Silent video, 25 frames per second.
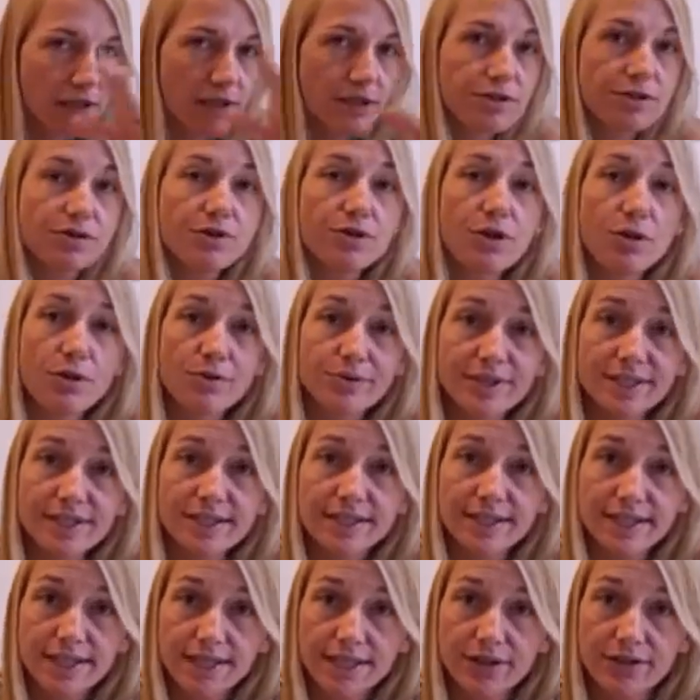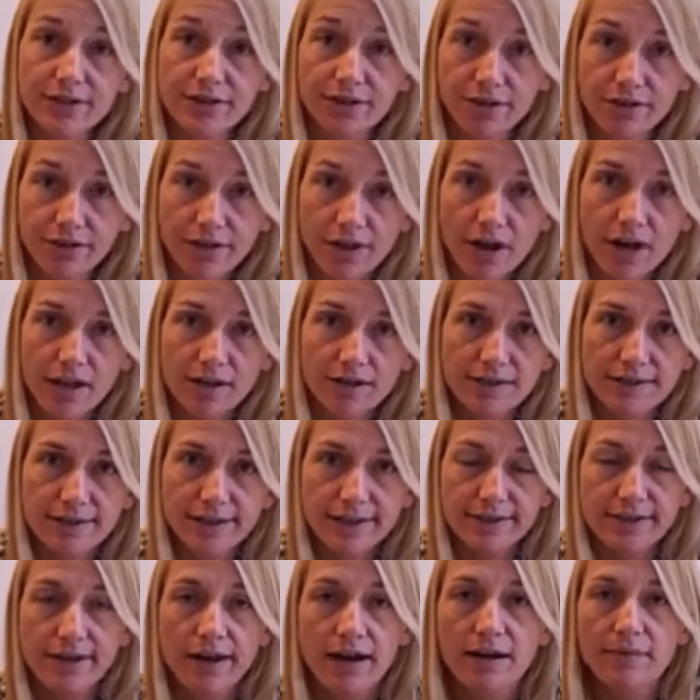noticing your thoughts. They
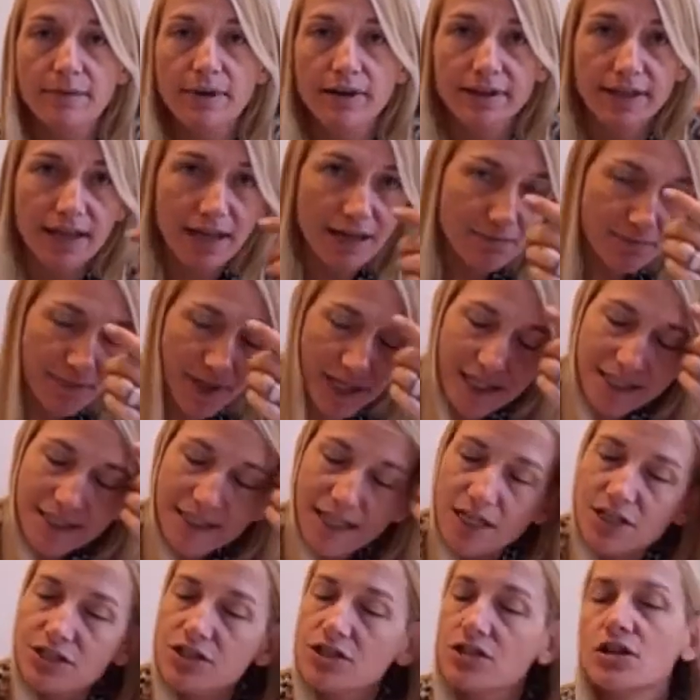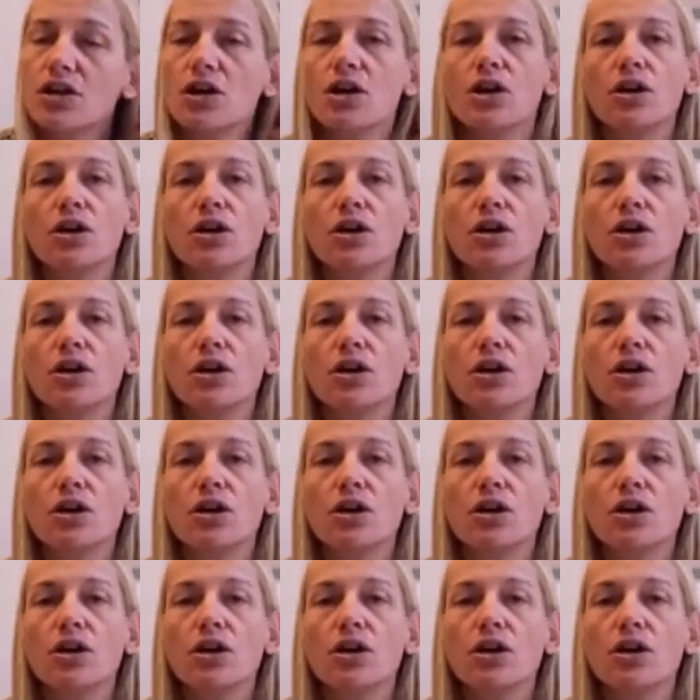talk about that in meditation.